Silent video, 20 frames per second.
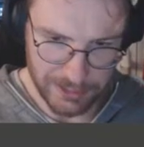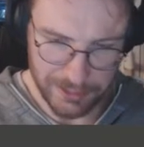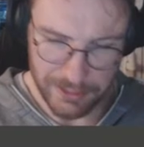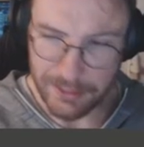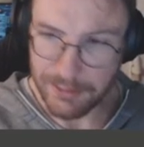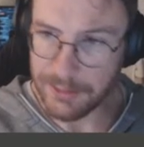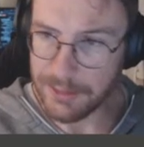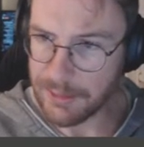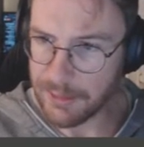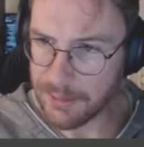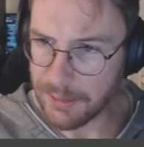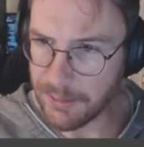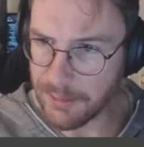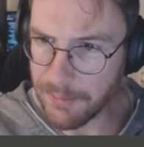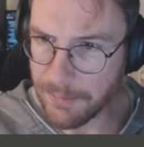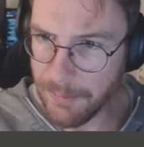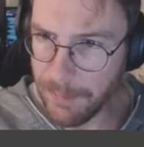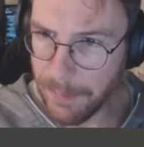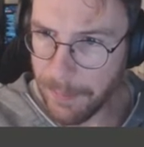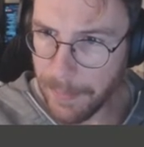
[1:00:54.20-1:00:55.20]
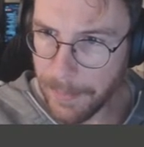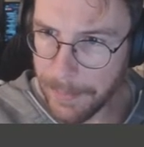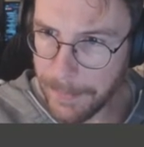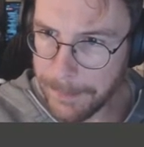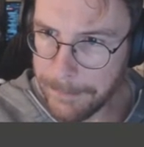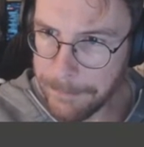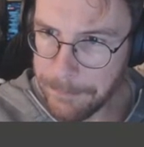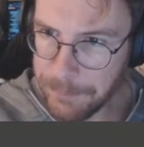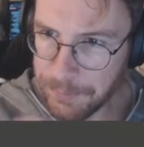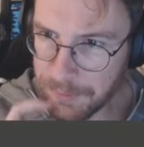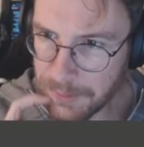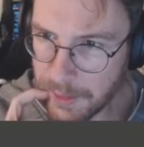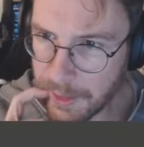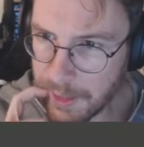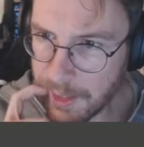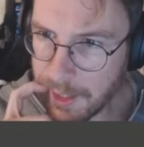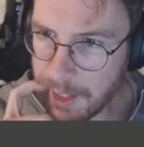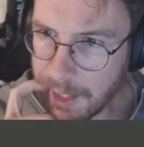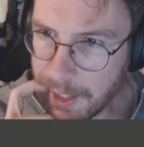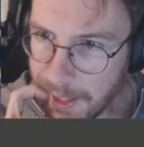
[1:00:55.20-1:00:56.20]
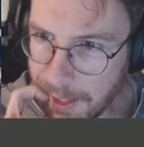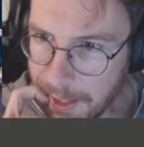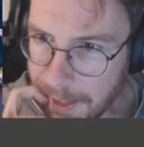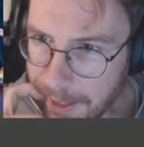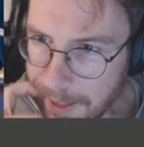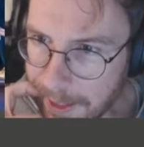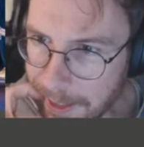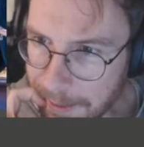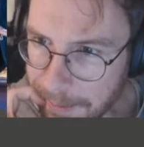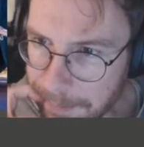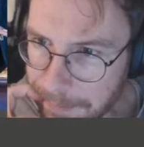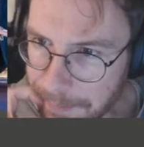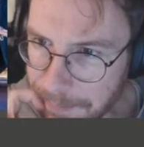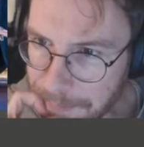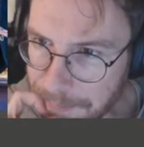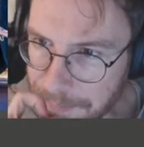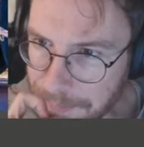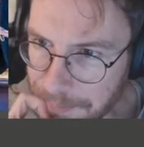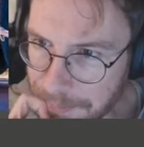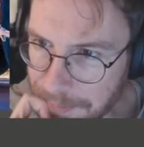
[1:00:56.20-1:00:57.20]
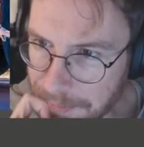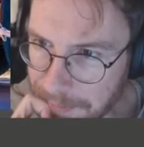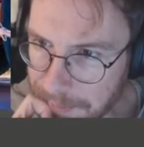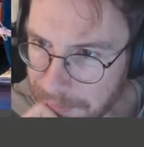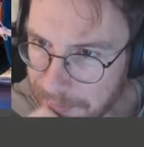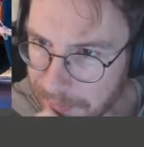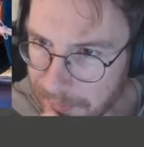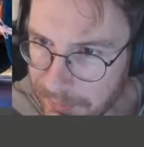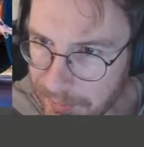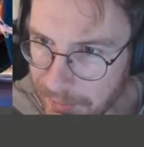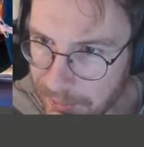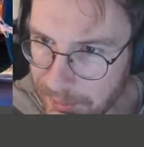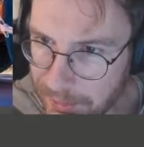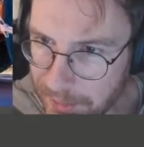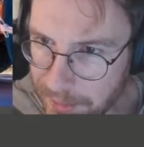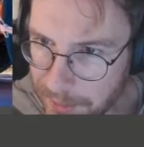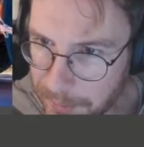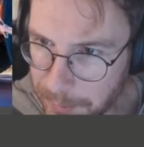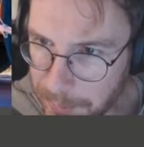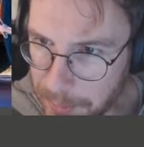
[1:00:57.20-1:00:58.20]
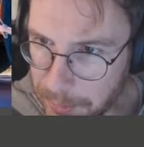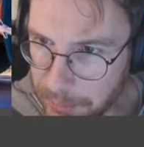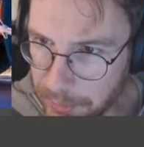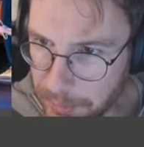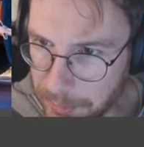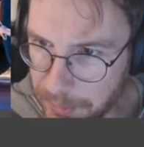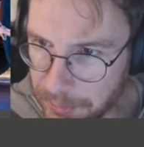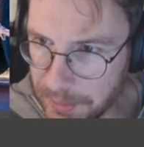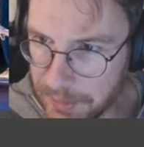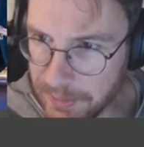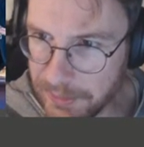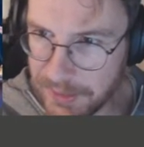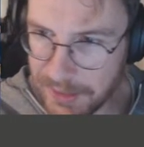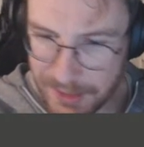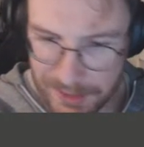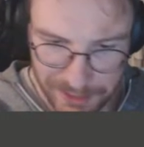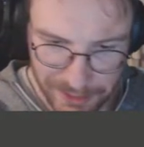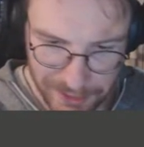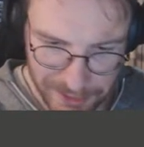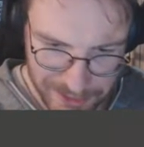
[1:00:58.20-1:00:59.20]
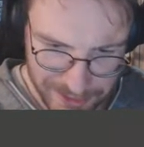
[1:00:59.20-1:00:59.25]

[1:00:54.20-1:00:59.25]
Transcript: there we go. Um, people from the fifties got